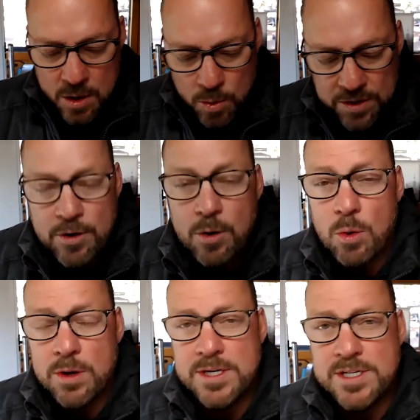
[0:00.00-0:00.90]
with our
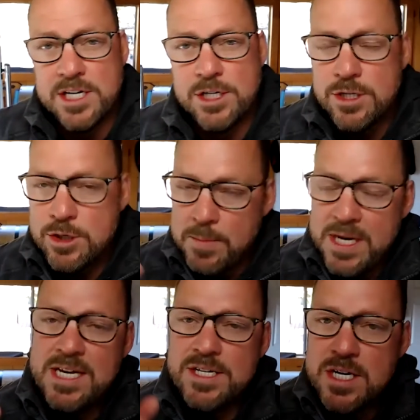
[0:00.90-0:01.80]
organization. So
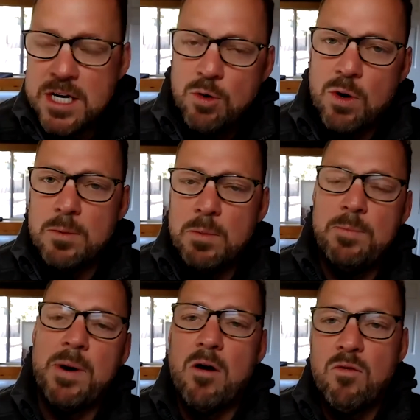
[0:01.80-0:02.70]
media is an
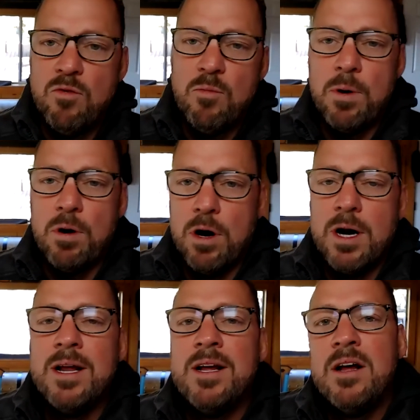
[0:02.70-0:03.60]
incredibly powerful
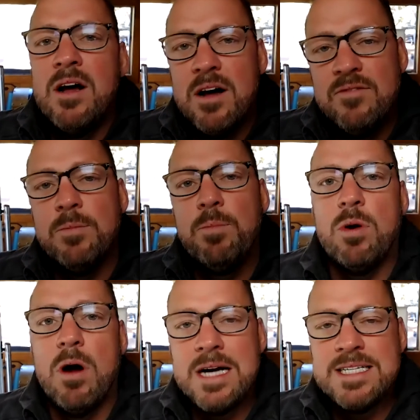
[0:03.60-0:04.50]
part of the
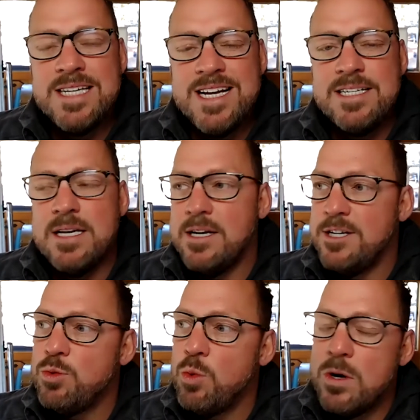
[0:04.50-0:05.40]
process, and
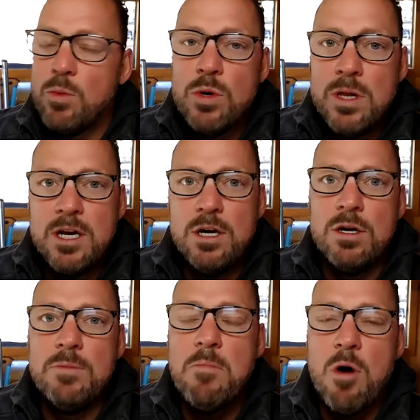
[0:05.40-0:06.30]
it's what really
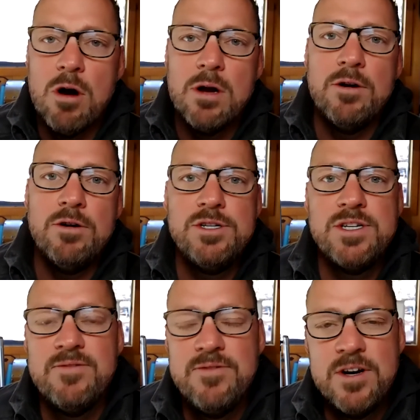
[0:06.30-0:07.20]
good
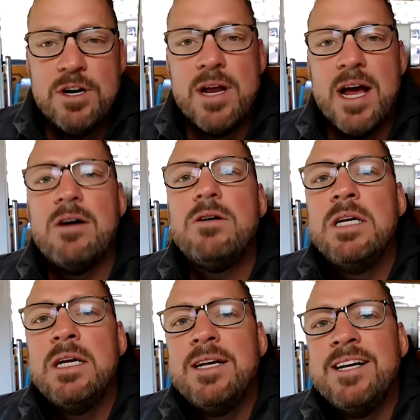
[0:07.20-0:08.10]
marketers have figured out
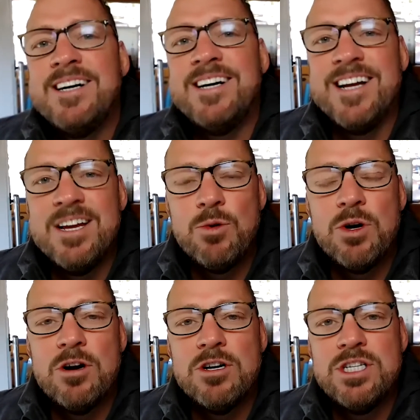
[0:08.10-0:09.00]
in
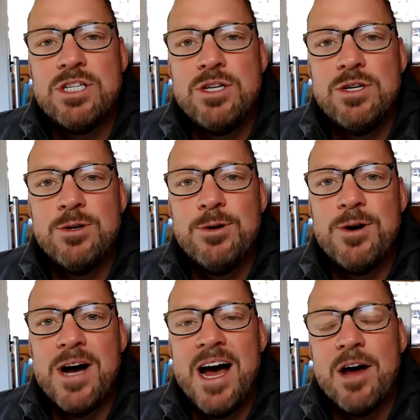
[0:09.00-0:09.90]
regards
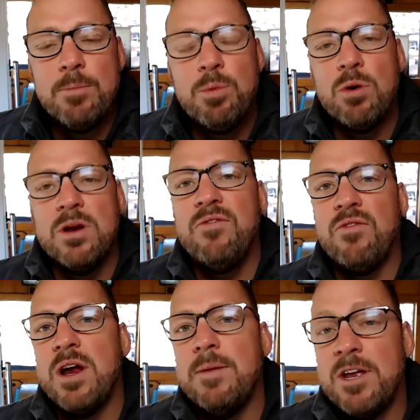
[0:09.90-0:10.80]
to how to
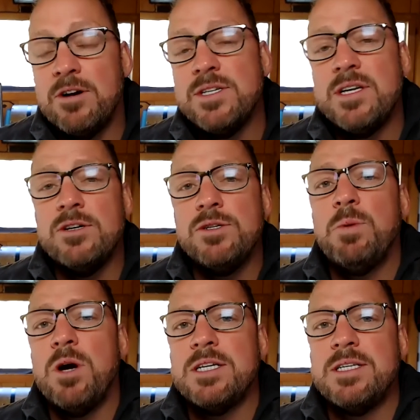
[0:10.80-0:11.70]
pre-frame their sales
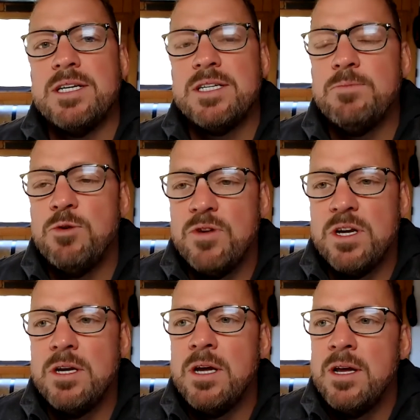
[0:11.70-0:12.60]
process,
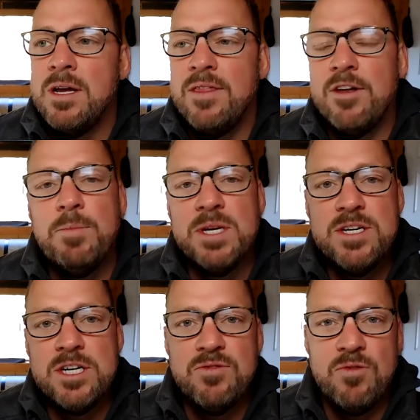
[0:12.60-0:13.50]
moving their
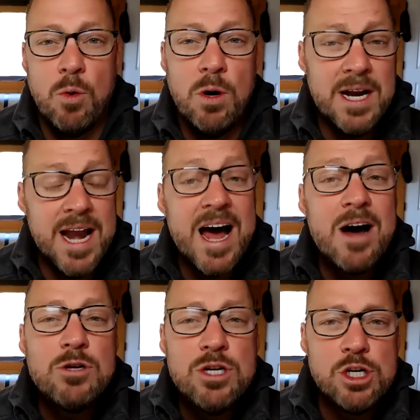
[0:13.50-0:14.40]
business forward, and
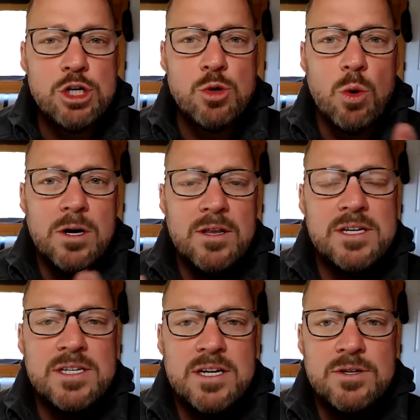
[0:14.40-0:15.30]
how to shorten
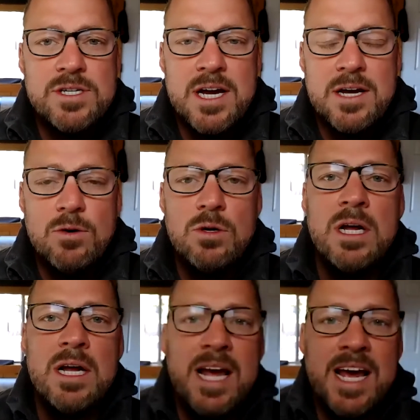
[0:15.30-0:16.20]
the sales
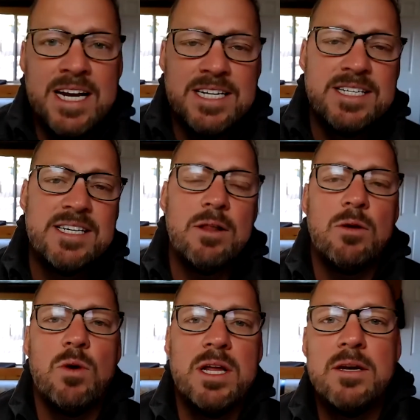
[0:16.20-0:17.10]
cycle and
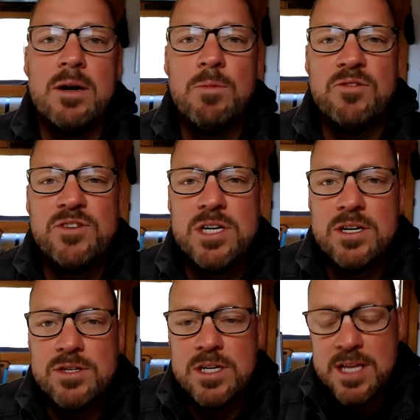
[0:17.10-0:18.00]
accelerate the number of
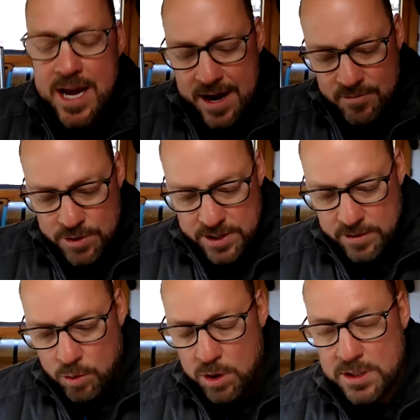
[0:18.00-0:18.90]
sales that they have within
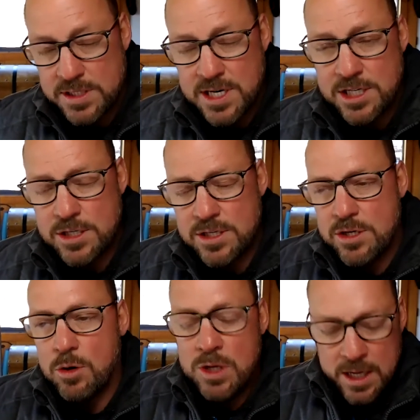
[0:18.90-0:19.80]
their organization.
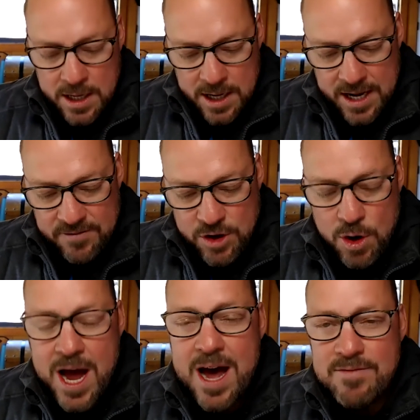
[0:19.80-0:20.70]
So if
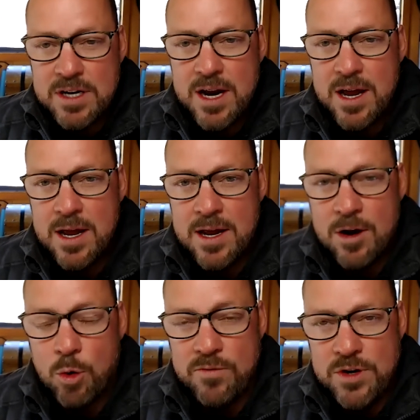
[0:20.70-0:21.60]
you haven't,
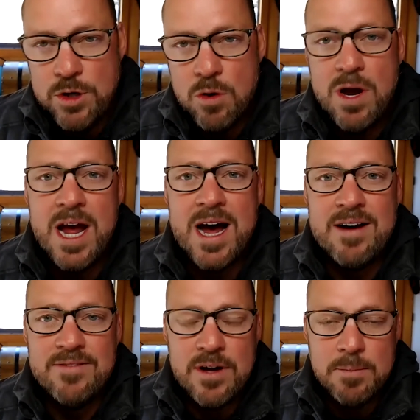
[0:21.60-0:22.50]
or if you don't
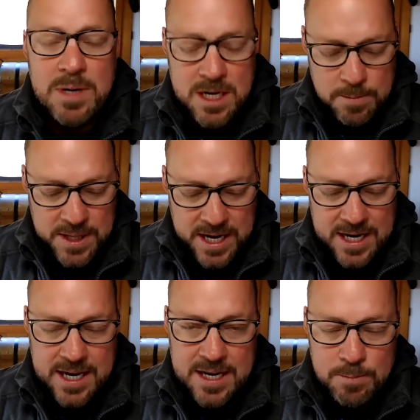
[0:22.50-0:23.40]
have a media
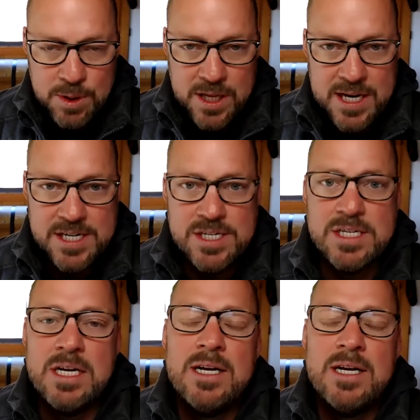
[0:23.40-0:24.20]
plan in place,